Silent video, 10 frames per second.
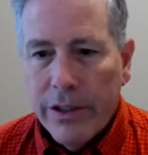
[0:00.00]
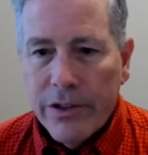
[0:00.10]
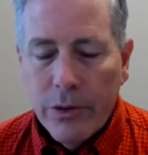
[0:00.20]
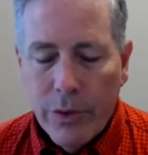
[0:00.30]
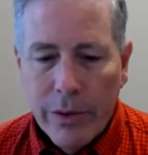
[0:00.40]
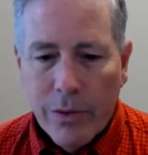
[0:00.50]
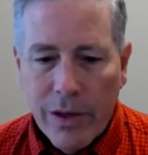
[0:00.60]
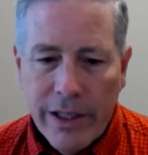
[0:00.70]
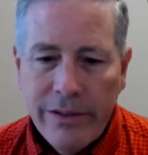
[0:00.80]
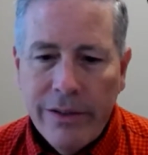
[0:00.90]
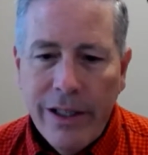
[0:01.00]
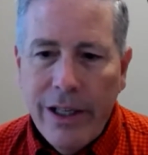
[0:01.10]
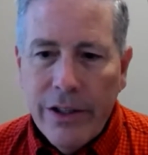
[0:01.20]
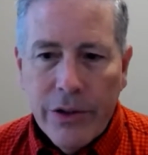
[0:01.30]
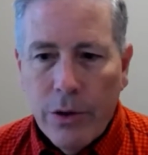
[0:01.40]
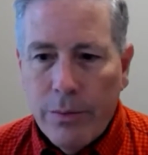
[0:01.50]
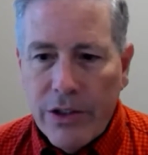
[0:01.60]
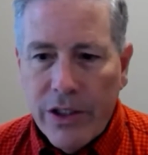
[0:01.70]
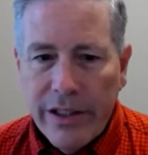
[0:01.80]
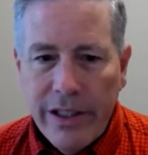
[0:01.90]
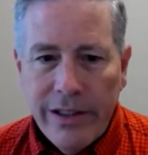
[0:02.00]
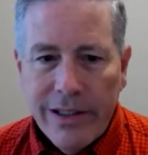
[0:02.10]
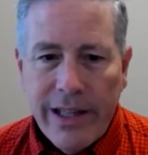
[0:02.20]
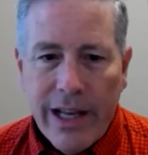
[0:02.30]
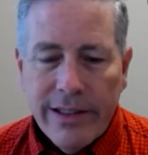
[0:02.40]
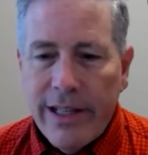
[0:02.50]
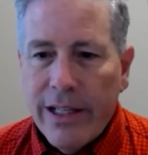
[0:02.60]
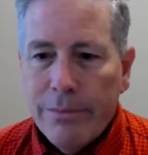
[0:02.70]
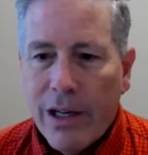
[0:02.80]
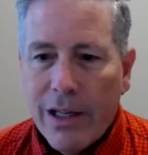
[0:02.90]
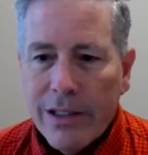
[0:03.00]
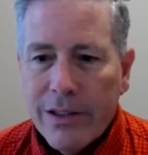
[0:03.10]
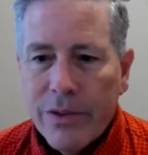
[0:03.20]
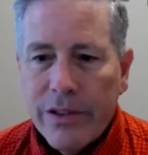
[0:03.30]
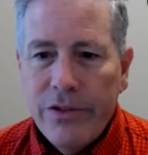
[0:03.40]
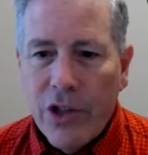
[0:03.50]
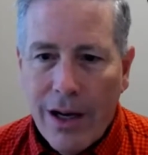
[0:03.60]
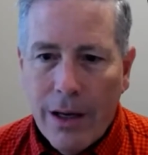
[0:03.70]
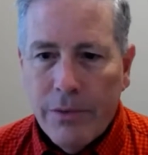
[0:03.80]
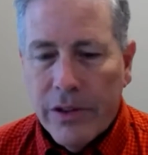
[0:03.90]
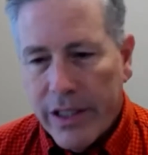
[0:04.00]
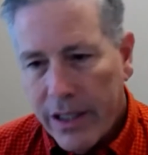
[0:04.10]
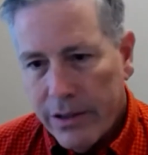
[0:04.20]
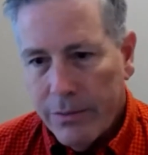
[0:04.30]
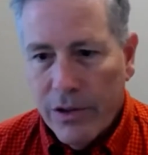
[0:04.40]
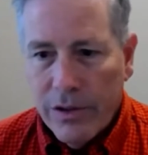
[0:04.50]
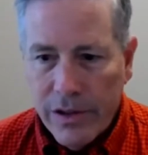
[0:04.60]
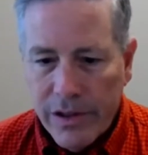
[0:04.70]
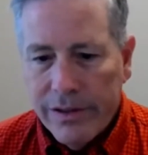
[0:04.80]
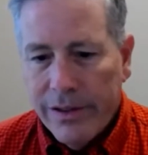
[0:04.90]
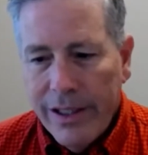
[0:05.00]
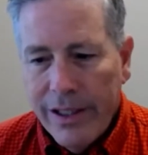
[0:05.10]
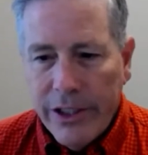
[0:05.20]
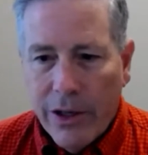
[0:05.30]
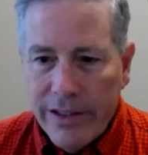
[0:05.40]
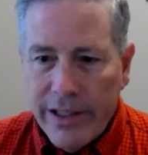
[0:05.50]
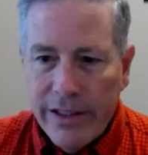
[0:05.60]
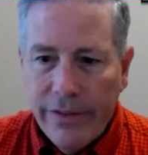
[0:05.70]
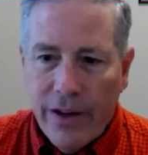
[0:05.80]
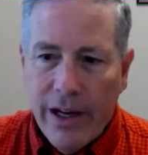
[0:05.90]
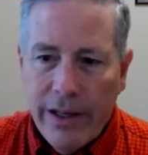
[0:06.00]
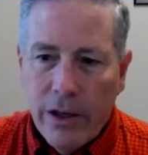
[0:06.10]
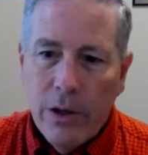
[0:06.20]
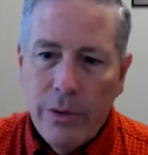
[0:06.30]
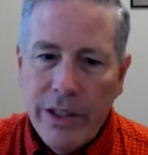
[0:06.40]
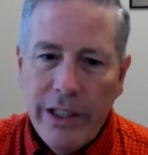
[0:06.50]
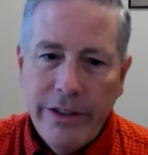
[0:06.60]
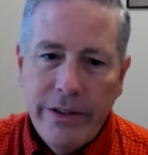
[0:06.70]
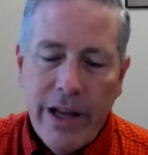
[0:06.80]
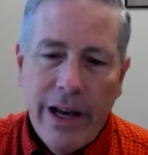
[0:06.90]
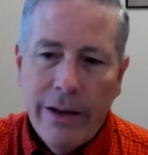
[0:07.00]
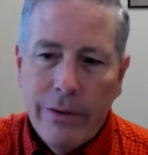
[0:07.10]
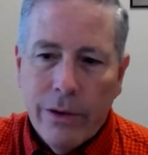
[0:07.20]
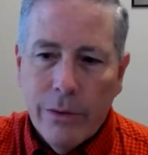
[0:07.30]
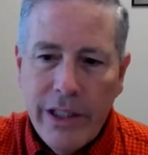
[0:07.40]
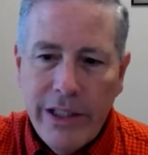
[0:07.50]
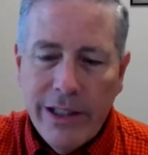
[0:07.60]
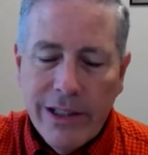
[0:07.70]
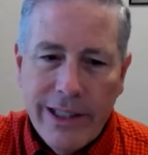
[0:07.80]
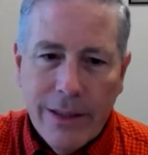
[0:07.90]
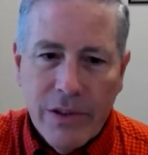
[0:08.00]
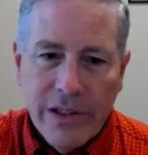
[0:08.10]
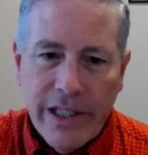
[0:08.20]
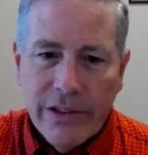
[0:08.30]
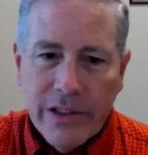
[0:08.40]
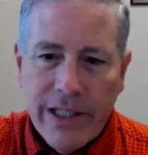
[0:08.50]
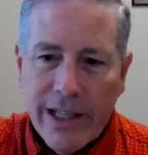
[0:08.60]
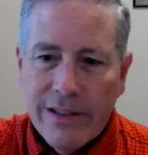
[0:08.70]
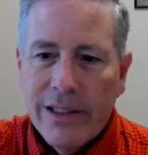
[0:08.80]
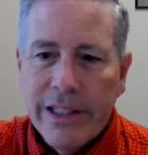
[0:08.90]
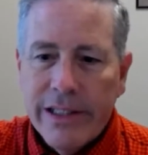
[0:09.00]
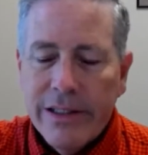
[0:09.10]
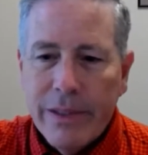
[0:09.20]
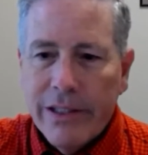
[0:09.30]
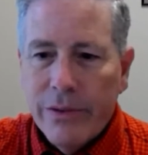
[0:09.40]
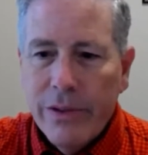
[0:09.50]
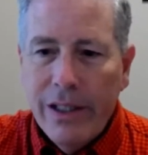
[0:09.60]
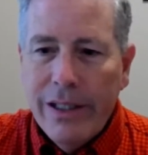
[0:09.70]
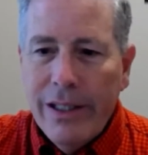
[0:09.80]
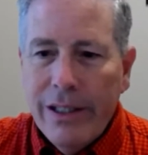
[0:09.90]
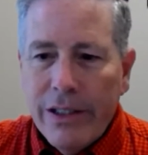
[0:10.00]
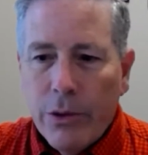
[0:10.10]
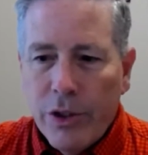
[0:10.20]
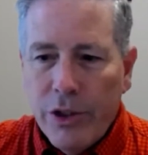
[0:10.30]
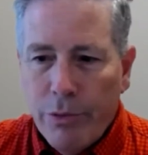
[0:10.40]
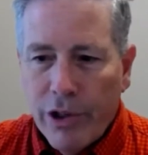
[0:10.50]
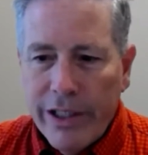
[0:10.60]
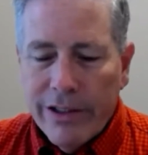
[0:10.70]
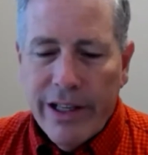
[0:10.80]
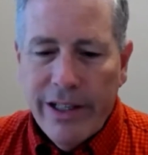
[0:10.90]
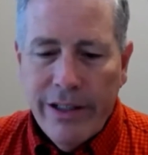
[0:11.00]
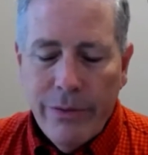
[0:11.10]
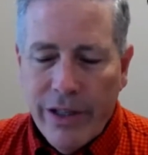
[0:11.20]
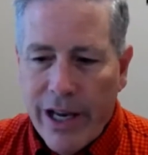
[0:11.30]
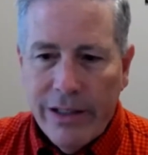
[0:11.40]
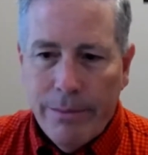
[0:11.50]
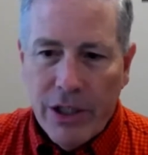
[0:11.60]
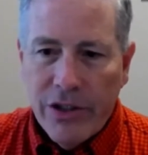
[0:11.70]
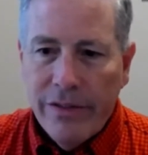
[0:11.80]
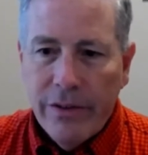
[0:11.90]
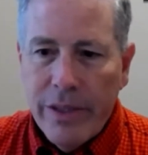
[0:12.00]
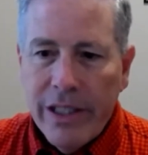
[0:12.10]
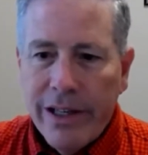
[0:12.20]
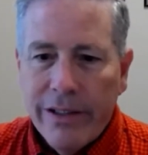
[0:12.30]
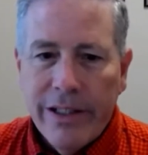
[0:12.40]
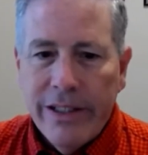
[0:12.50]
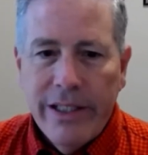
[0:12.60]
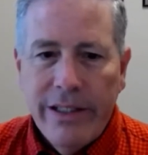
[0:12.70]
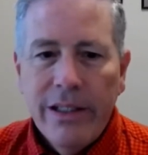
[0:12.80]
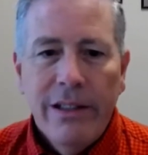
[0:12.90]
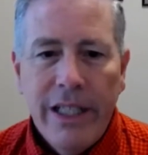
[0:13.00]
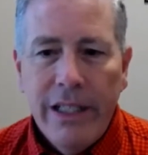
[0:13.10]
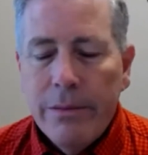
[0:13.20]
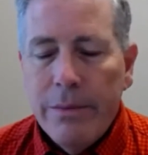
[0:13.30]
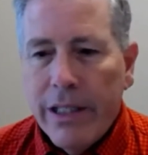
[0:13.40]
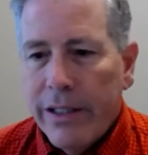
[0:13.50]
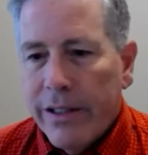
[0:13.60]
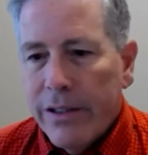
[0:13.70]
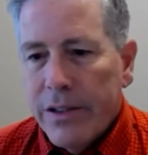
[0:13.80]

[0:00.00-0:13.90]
So we were running through a bunch of things in that sandbox with jobs and customers and, identifying, oh, we need to do that, where we need to clean up the sales tax list because, when you bring all that in, we had a bunch of them in there that didn't need to be in there.